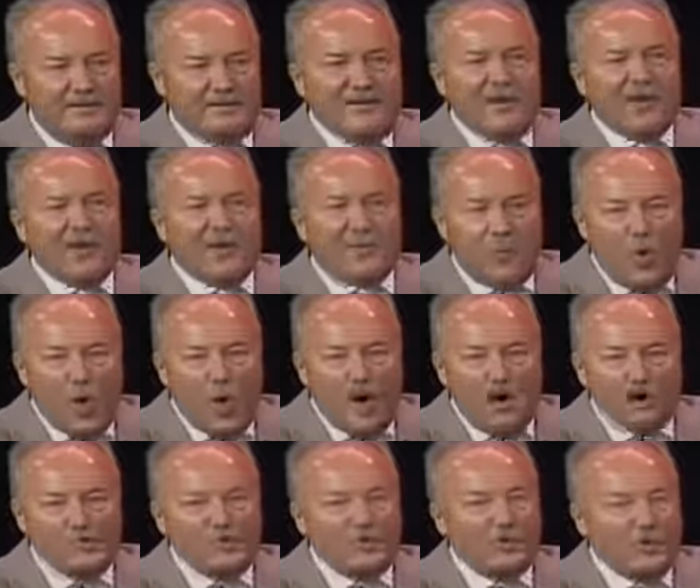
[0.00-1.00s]
for the
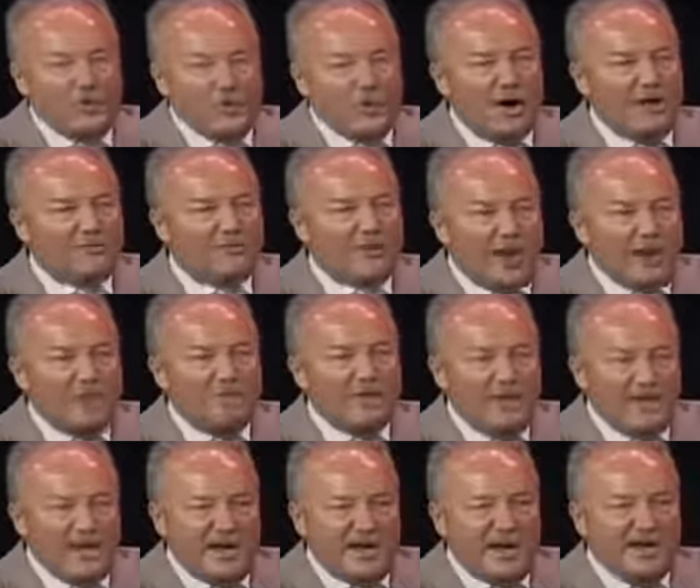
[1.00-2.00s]
war that you have come
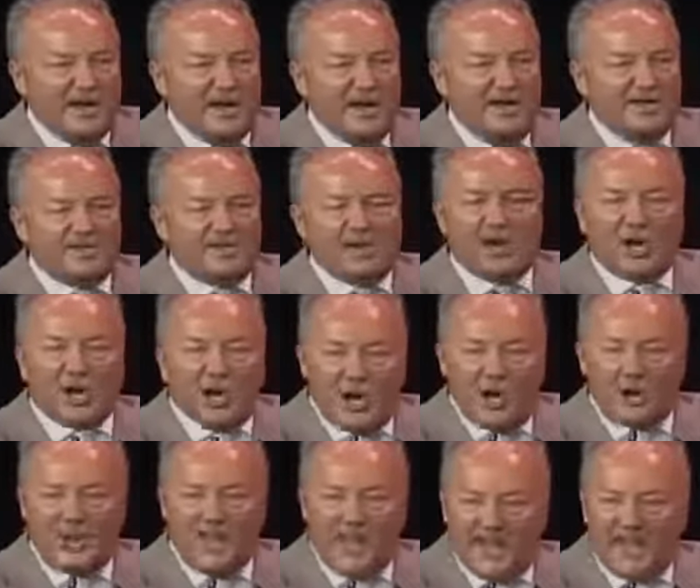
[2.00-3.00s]
here to
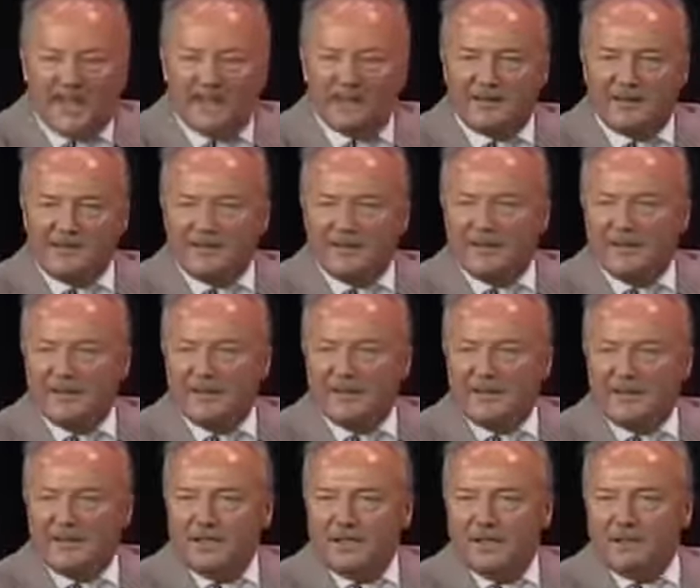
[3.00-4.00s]
glory in.
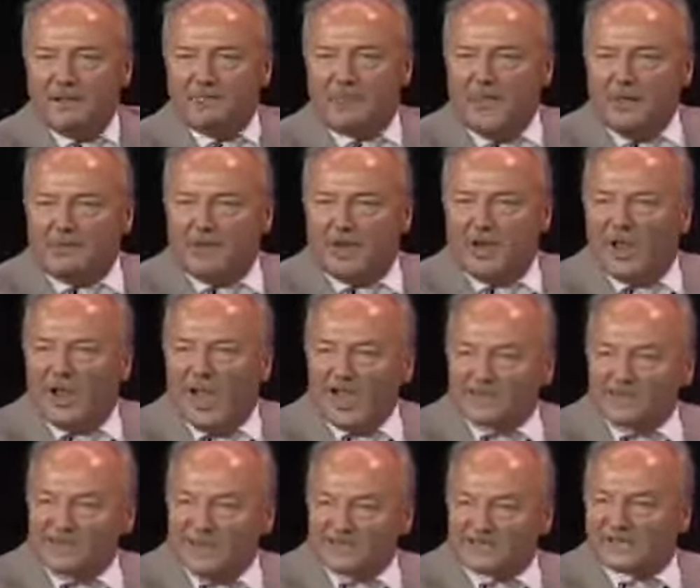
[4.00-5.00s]
People
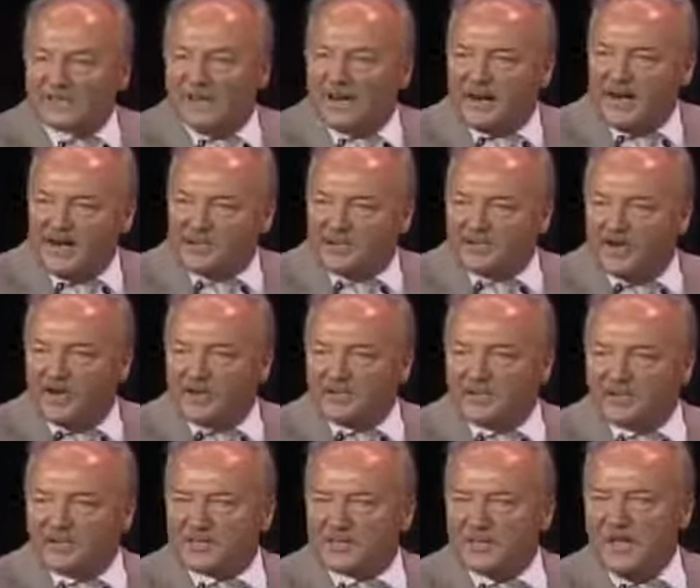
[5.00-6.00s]
like Mr.
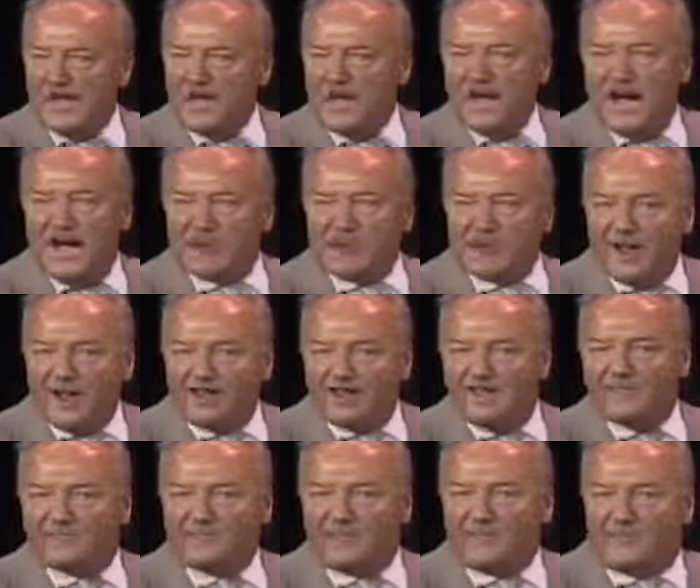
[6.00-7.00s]
Hitchens are
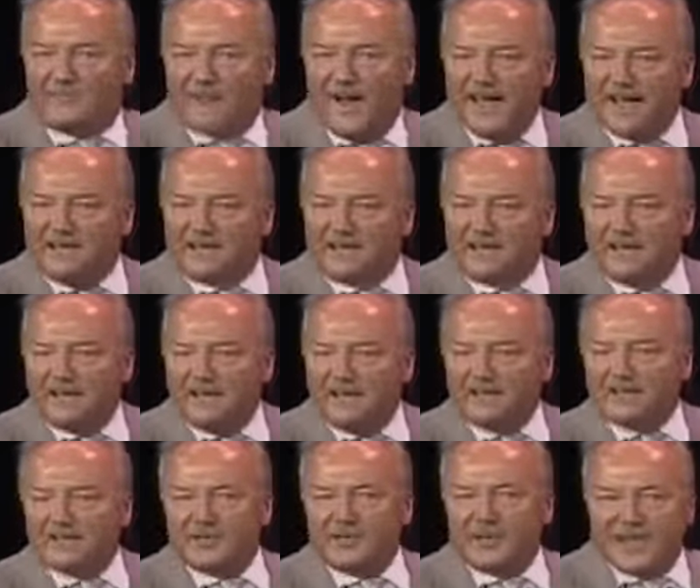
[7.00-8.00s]
ready to fight
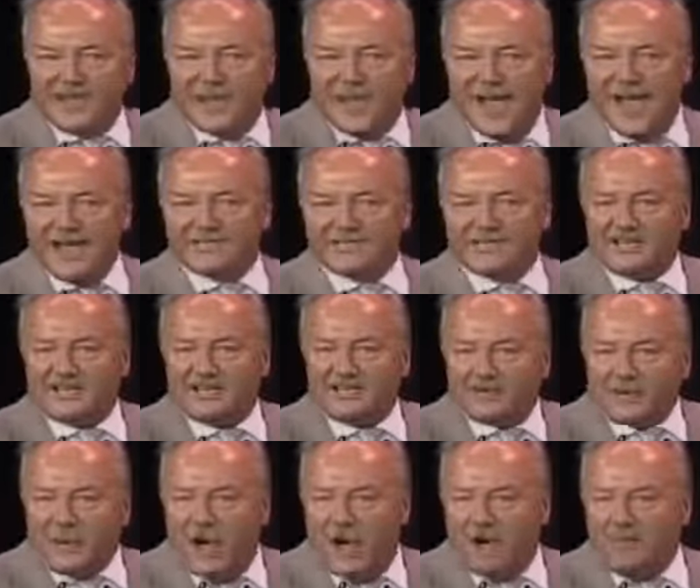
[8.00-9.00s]
to the last
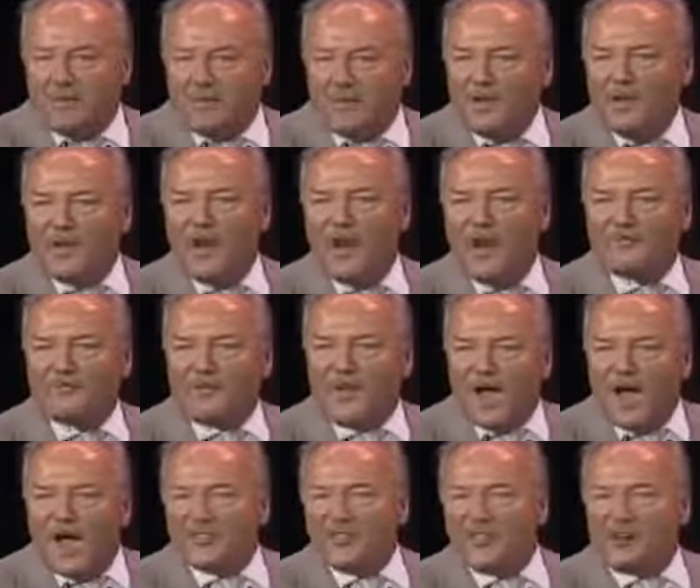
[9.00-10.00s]
drop of
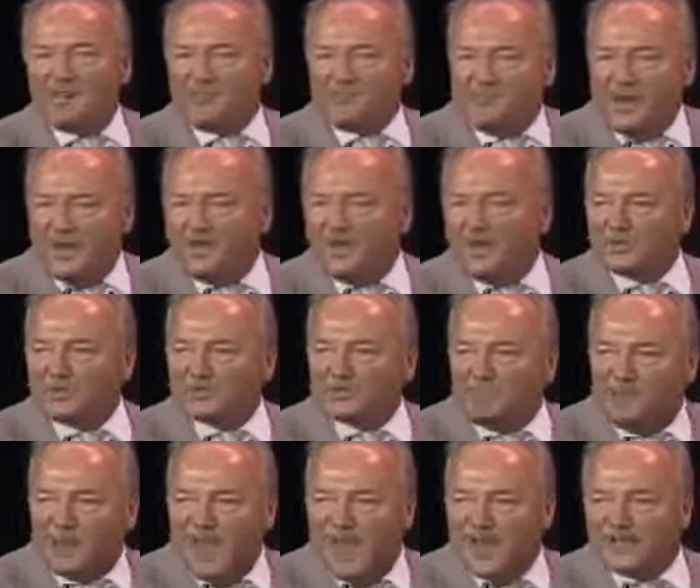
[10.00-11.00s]
other people's
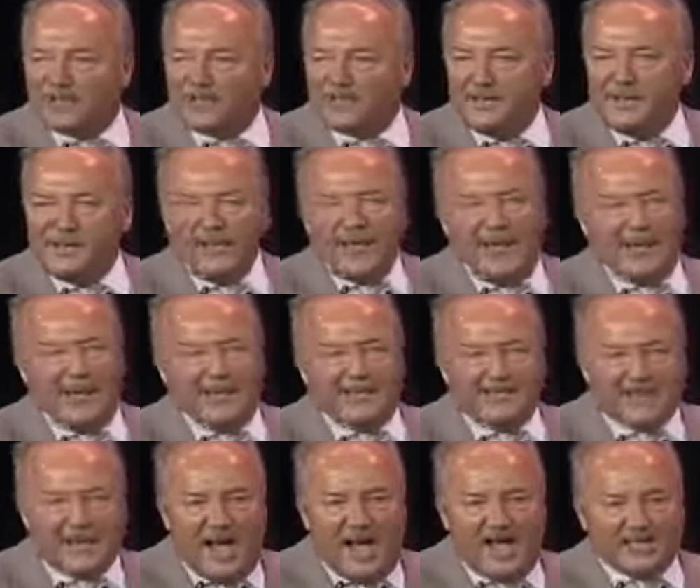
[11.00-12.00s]
blood, and
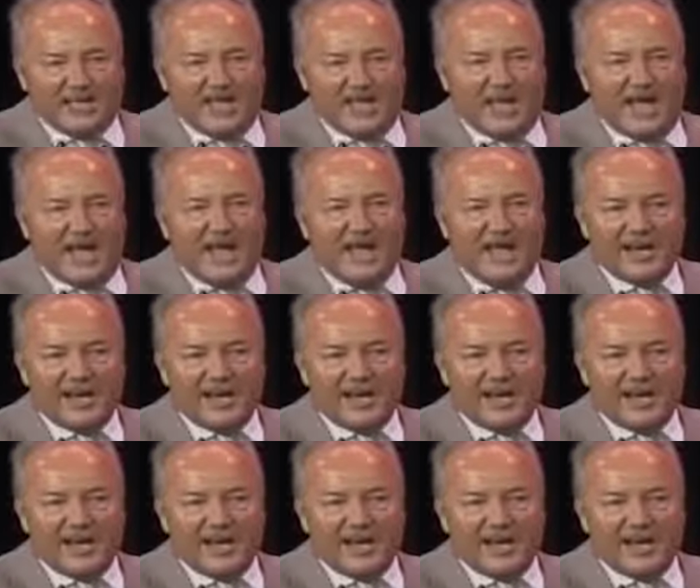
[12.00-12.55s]
it's utterly